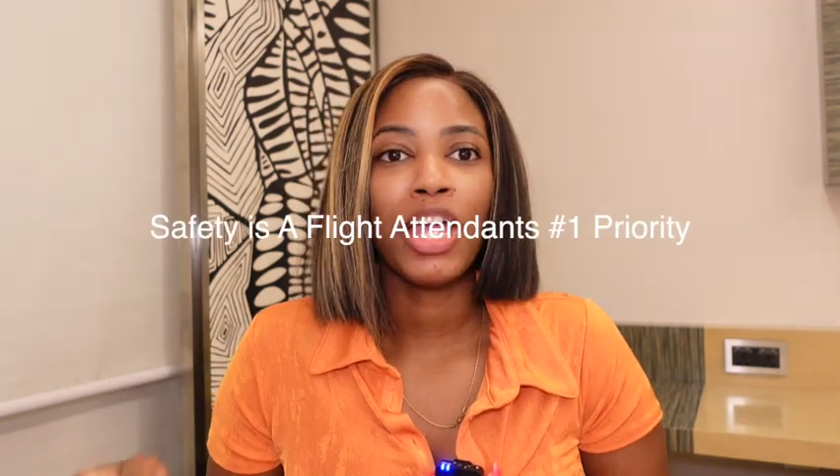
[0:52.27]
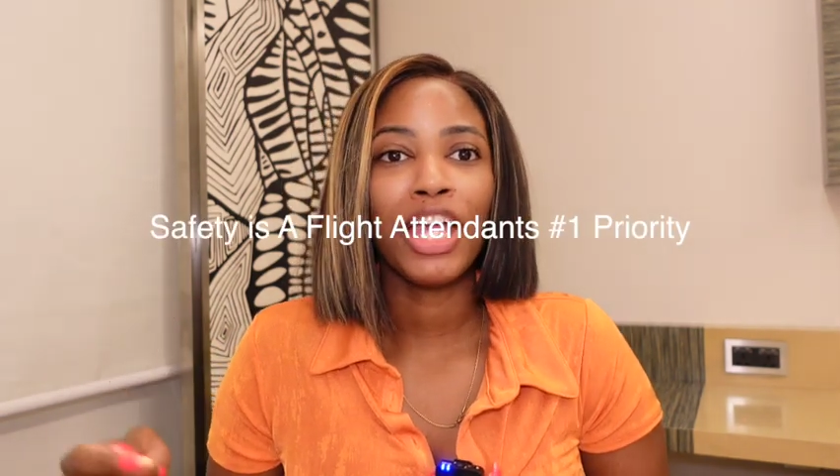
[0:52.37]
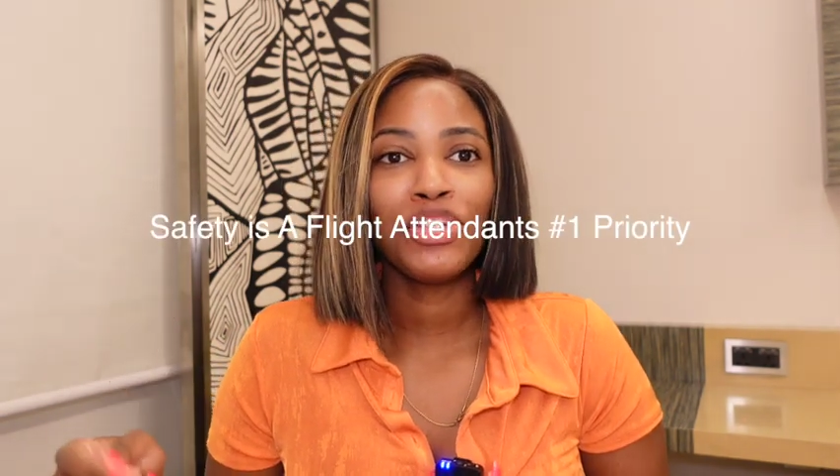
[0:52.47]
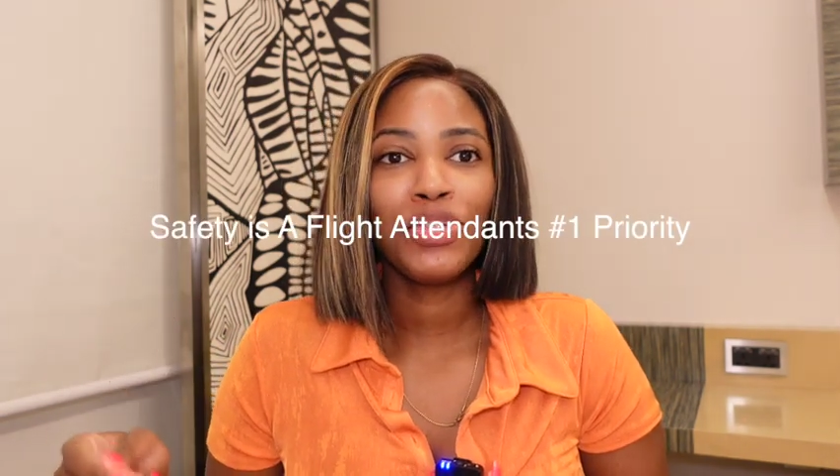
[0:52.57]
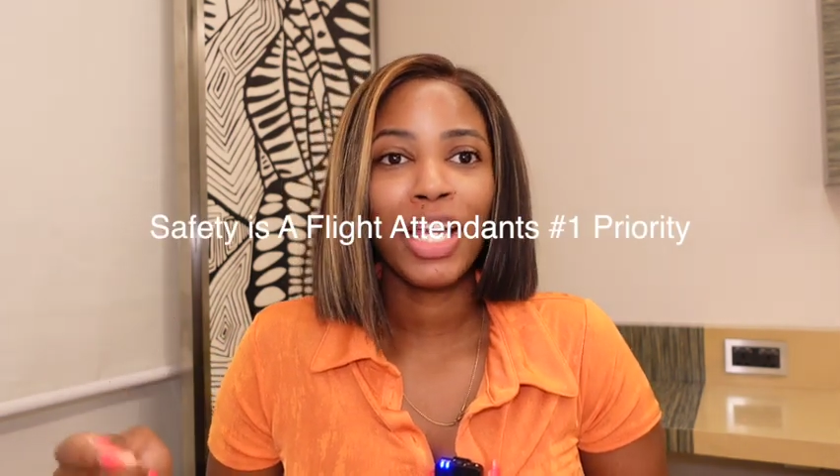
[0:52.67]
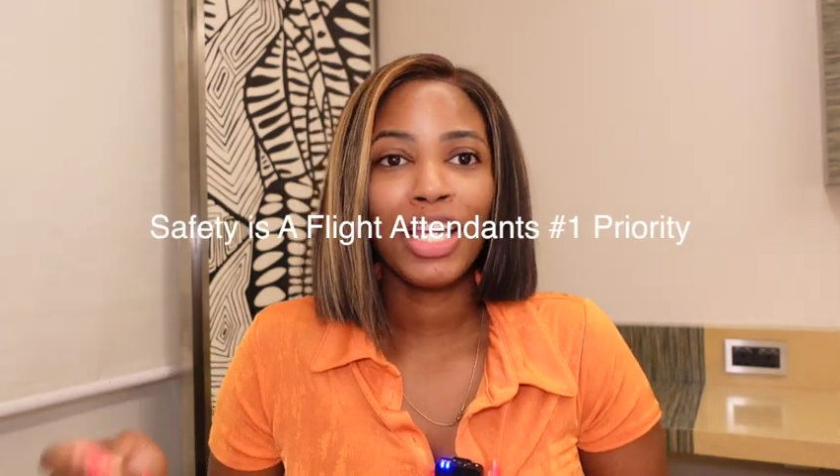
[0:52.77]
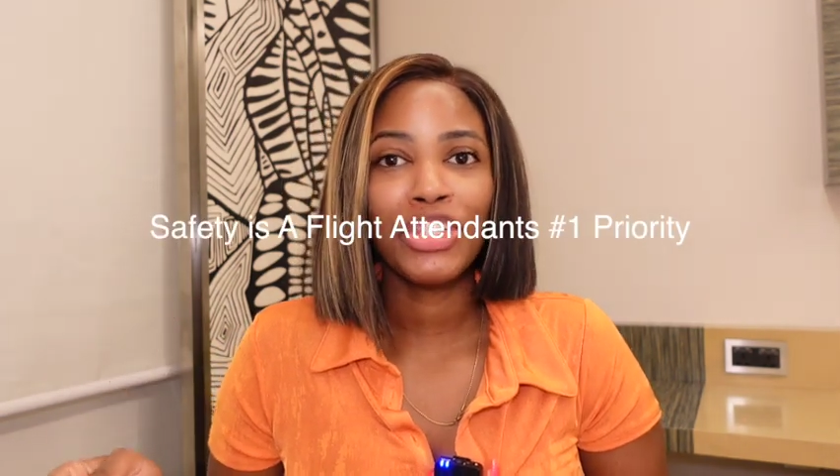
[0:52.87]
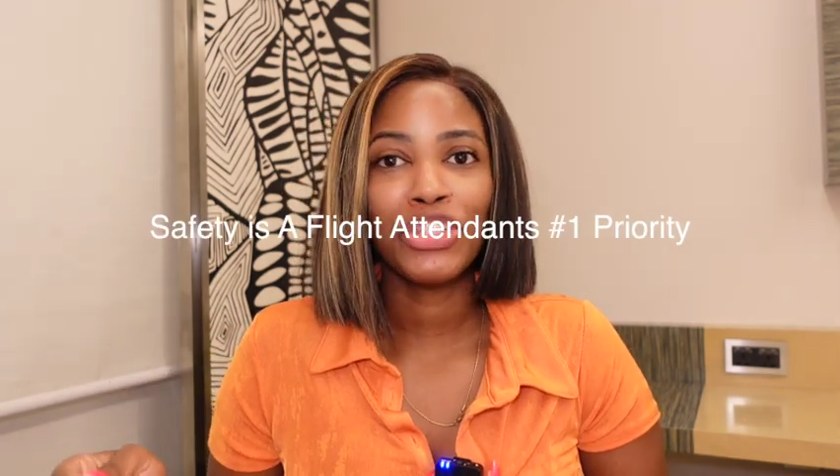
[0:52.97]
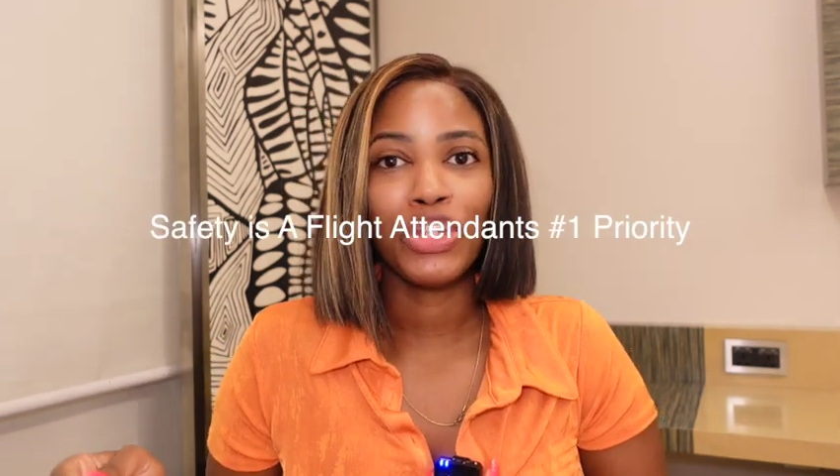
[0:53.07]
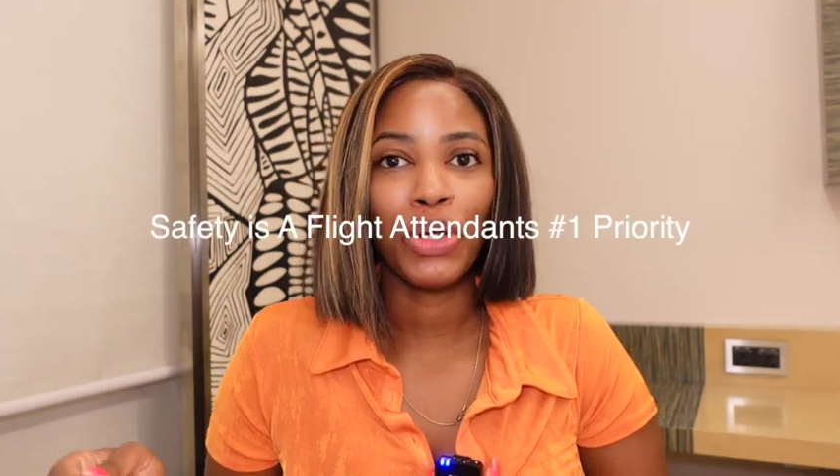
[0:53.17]
As you
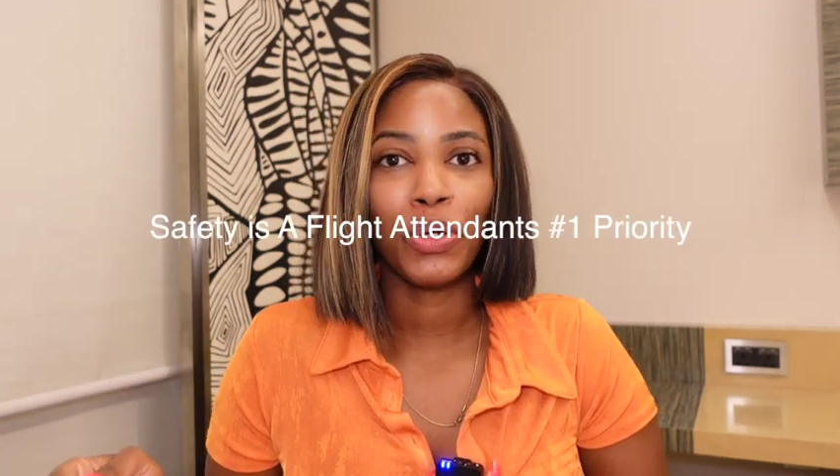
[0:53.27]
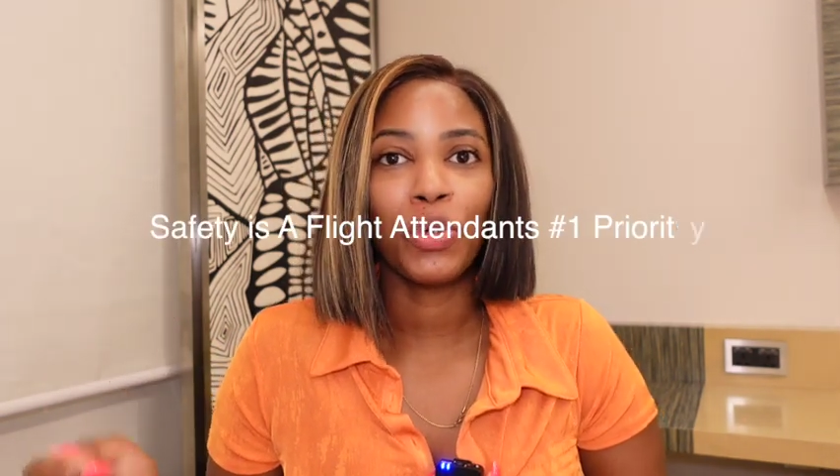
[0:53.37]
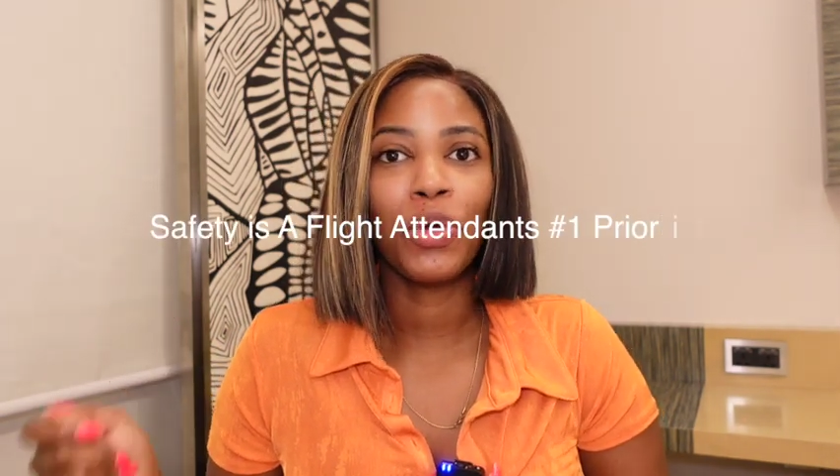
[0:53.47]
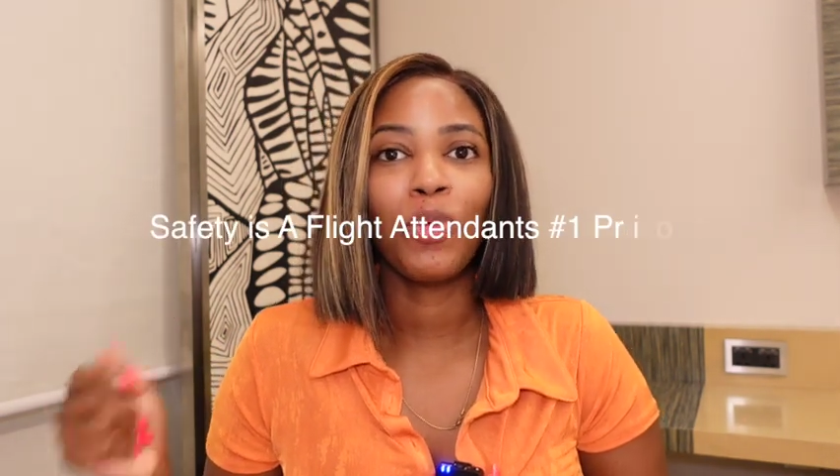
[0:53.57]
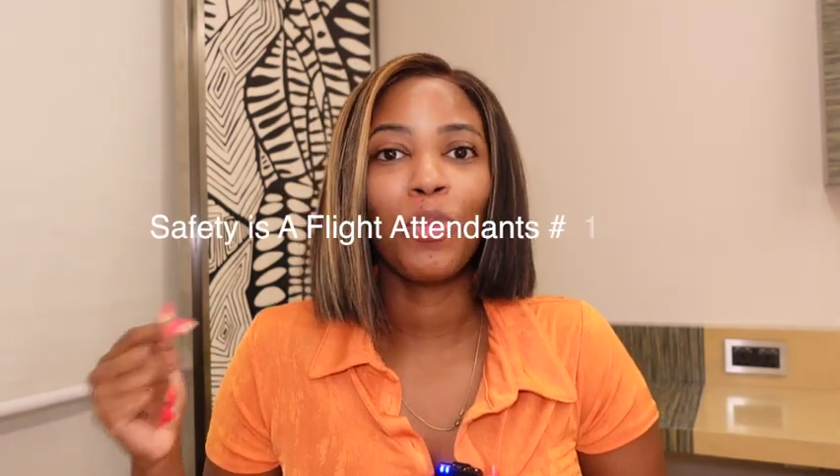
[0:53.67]
guys know,